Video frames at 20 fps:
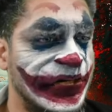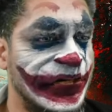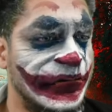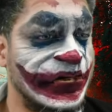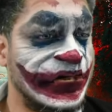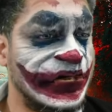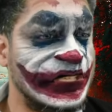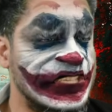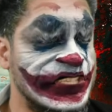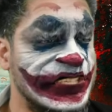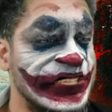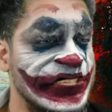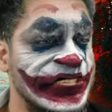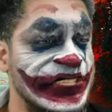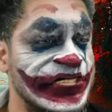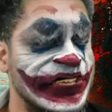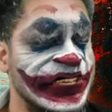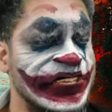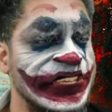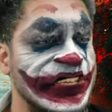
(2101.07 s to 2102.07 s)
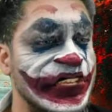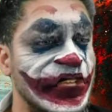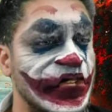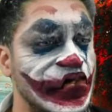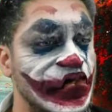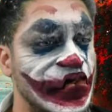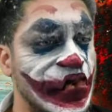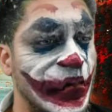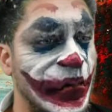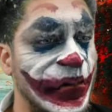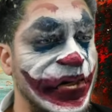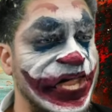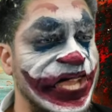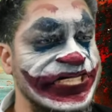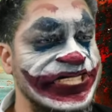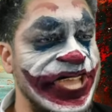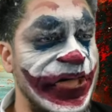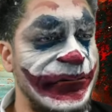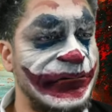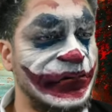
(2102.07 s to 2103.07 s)
But this is Jovan
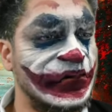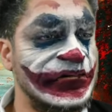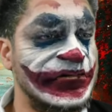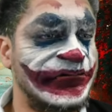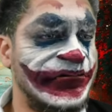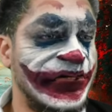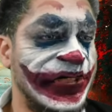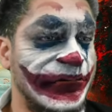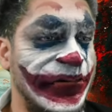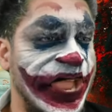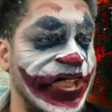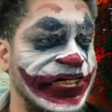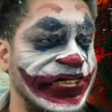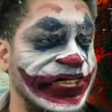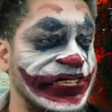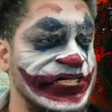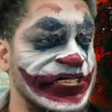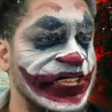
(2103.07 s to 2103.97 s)
Adepo's film, and his